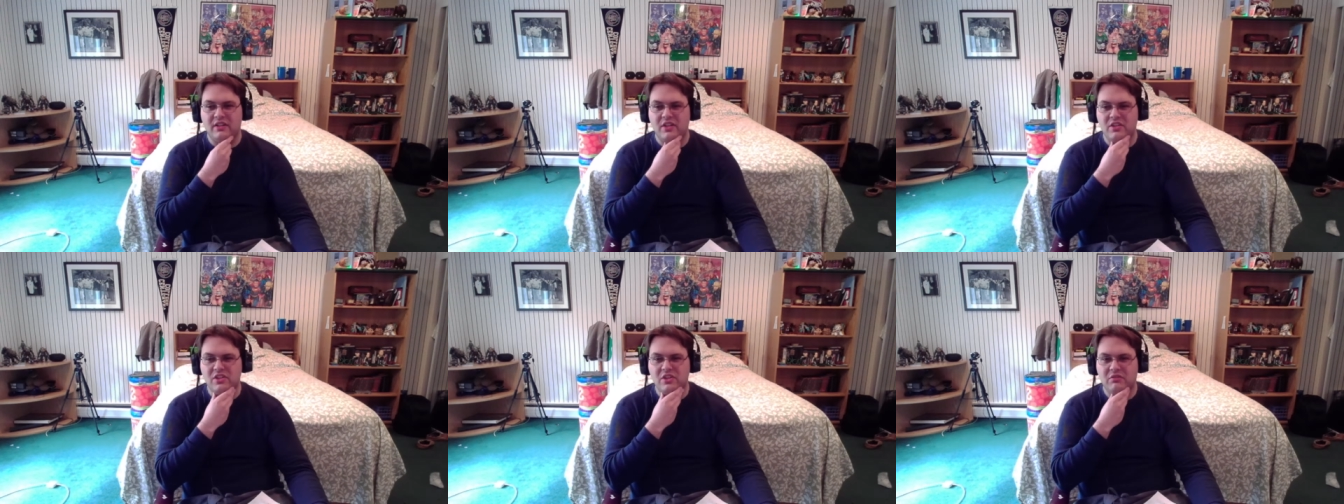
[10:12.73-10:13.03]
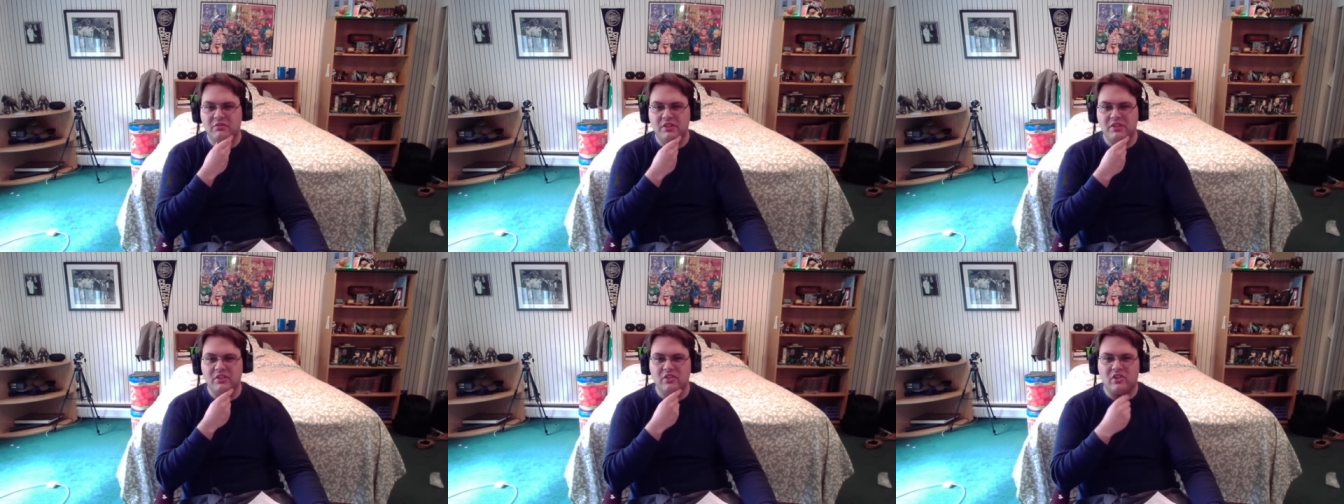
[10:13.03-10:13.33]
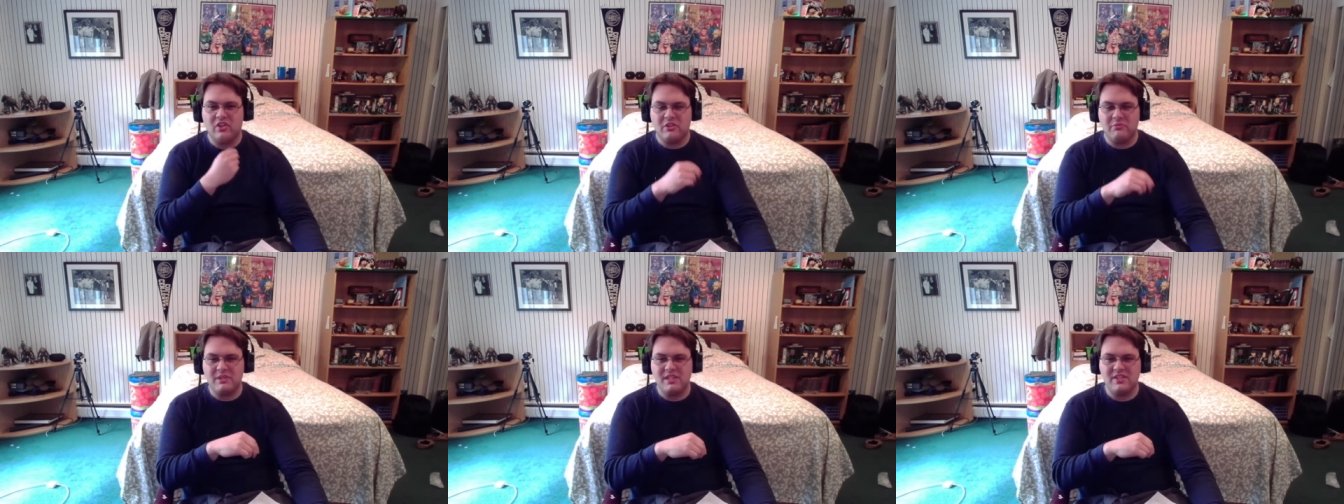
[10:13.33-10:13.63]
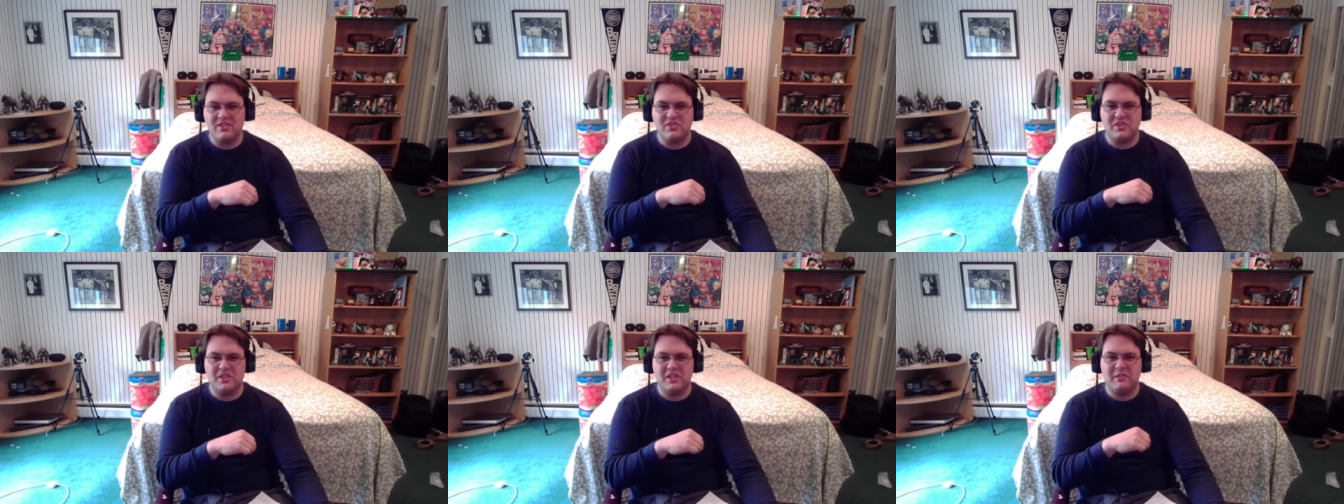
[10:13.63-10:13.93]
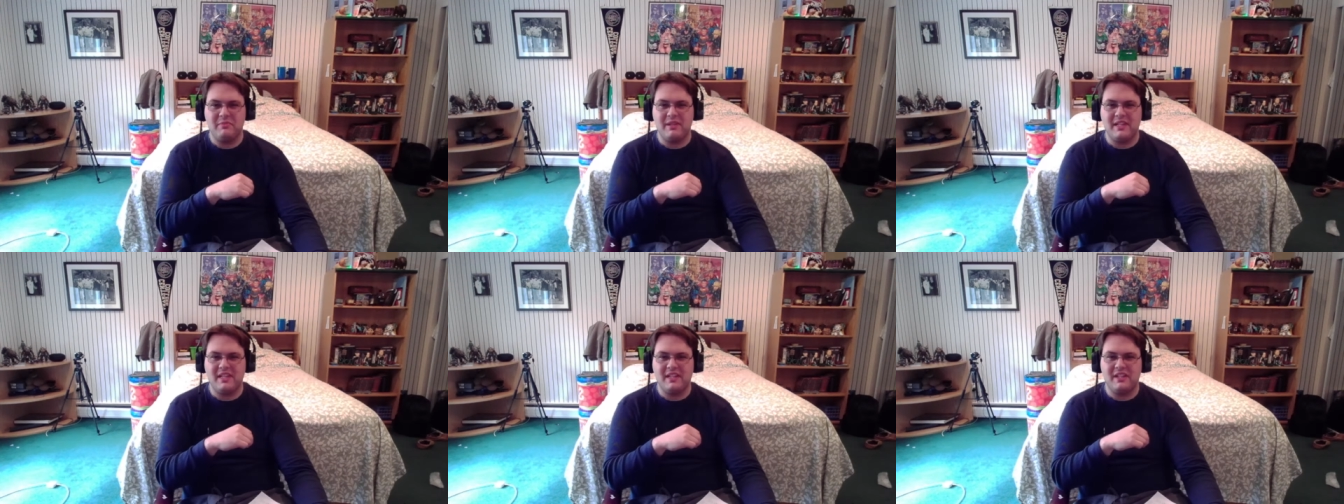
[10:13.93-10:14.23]
Jotun army is starting
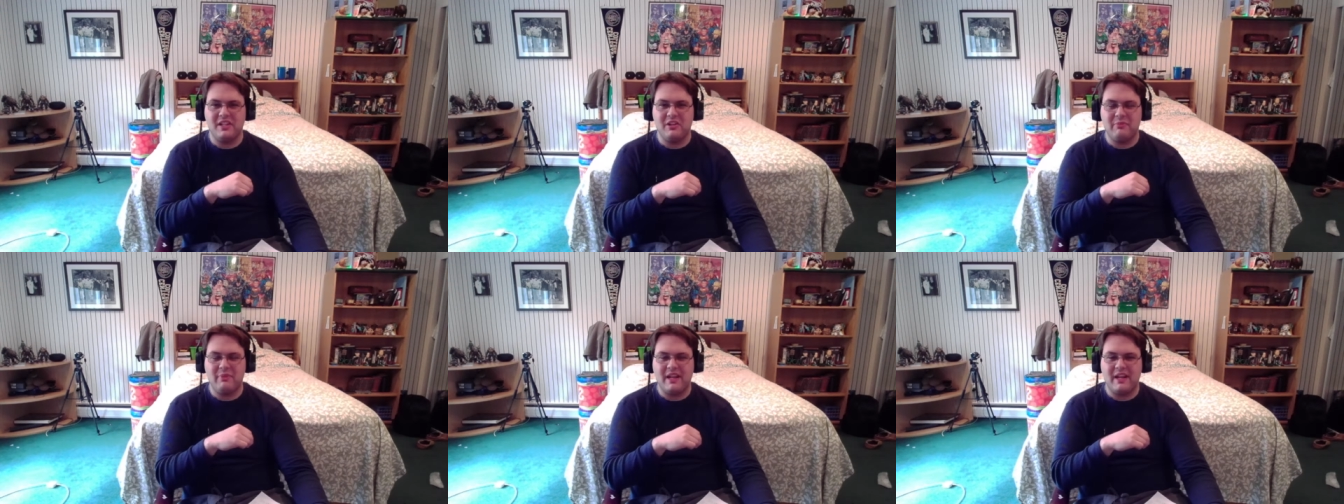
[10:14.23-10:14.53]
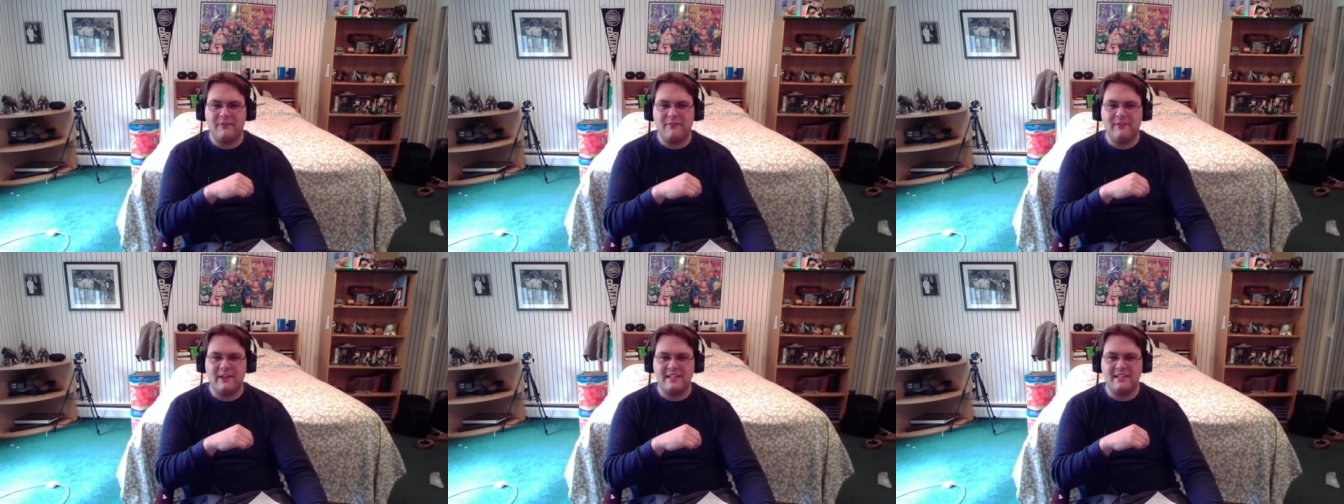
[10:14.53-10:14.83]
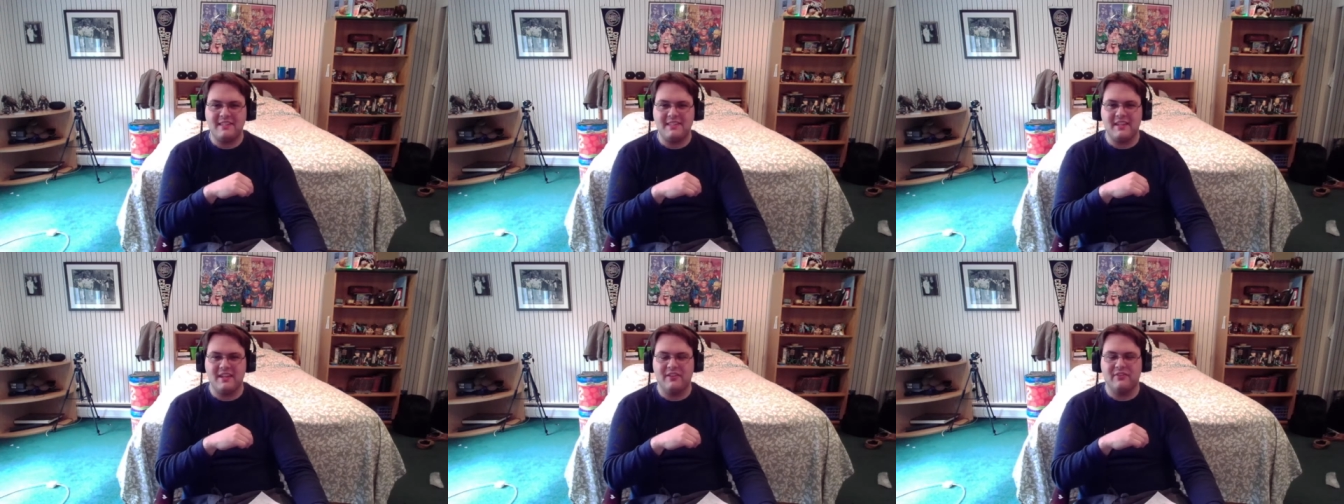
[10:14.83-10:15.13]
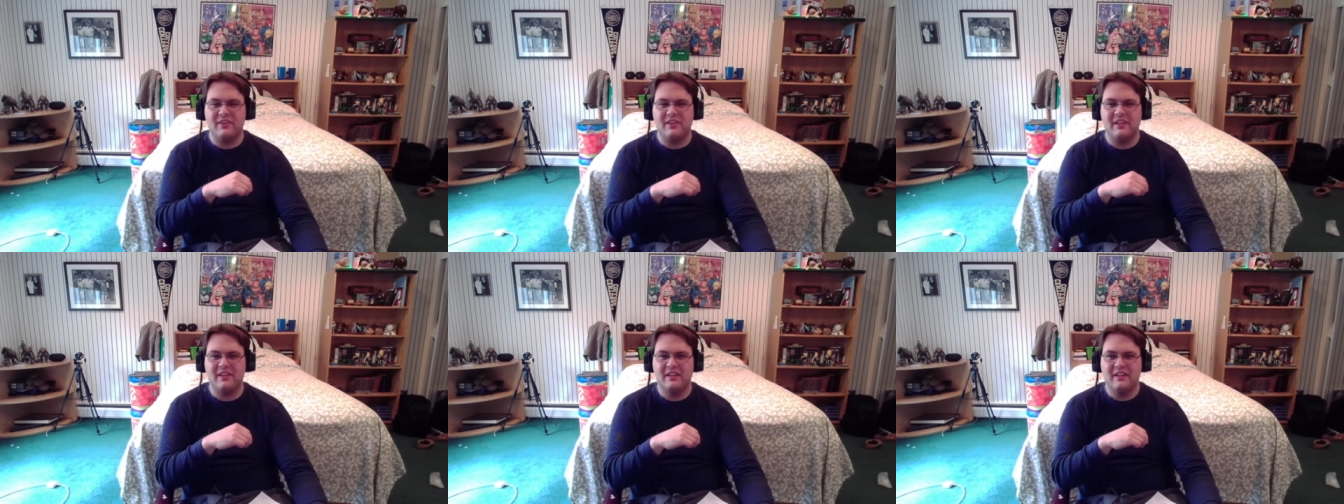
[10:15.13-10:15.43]
to begin their main offensive.